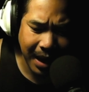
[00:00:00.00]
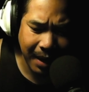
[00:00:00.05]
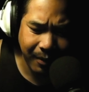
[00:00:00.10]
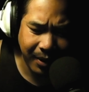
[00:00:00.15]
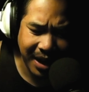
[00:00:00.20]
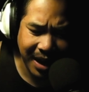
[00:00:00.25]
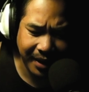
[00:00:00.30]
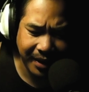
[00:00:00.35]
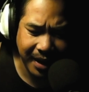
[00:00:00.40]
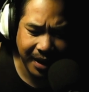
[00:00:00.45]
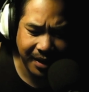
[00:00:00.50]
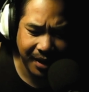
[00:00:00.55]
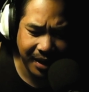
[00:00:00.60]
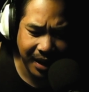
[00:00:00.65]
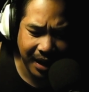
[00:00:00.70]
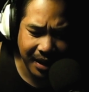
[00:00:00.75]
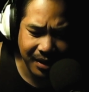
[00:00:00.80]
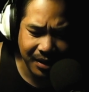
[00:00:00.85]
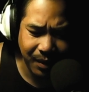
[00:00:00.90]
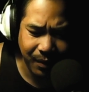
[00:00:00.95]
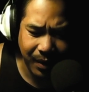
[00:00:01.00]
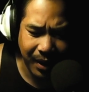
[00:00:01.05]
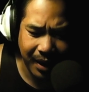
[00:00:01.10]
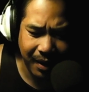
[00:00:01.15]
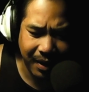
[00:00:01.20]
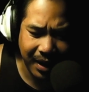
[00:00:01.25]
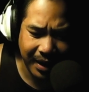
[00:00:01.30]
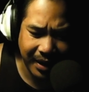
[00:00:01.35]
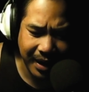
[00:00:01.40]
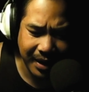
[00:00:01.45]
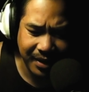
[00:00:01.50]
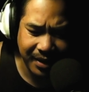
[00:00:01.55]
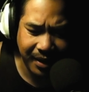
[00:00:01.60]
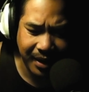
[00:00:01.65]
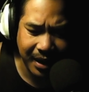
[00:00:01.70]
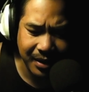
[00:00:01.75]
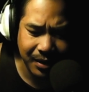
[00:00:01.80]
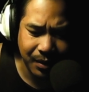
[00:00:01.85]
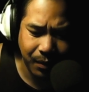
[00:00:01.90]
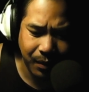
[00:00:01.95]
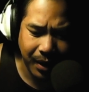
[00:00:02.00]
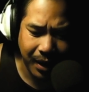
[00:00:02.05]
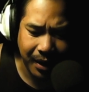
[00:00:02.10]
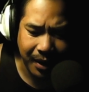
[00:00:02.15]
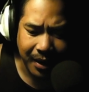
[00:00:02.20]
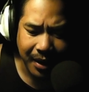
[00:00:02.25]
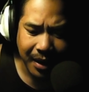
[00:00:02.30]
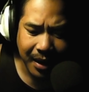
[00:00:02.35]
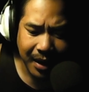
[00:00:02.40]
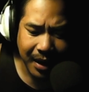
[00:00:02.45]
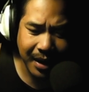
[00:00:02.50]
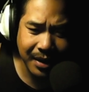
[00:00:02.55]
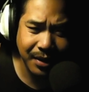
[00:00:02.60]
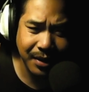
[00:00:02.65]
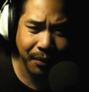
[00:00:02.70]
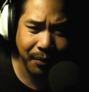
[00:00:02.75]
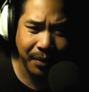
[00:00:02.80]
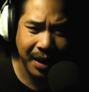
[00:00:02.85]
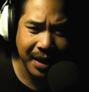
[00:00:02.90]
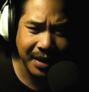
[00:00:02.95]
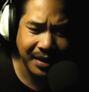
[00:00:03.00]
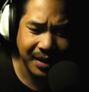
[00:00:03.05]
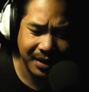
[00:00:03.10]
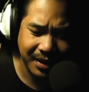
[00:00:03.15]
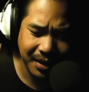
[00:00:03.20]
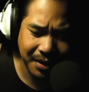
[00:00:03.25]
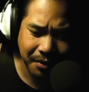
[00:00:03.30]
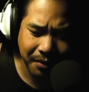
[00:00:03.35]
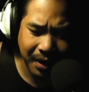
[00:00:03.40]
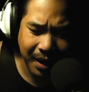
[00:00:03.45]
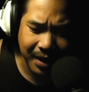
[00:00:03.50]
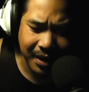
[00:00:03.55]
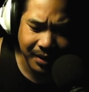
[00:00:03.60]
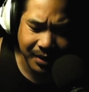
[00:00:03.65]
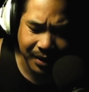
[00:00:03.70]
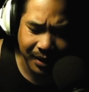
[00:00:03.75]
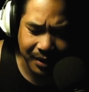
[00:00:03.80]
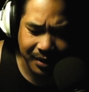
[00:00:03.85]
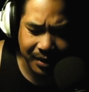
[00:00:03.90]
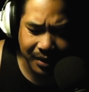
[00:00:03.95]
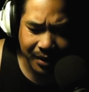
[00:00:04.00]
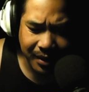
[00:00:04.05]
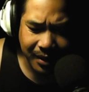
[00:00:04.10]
We gotta take your guns away. Gotta take your guns away. He's a racist. He's a racist.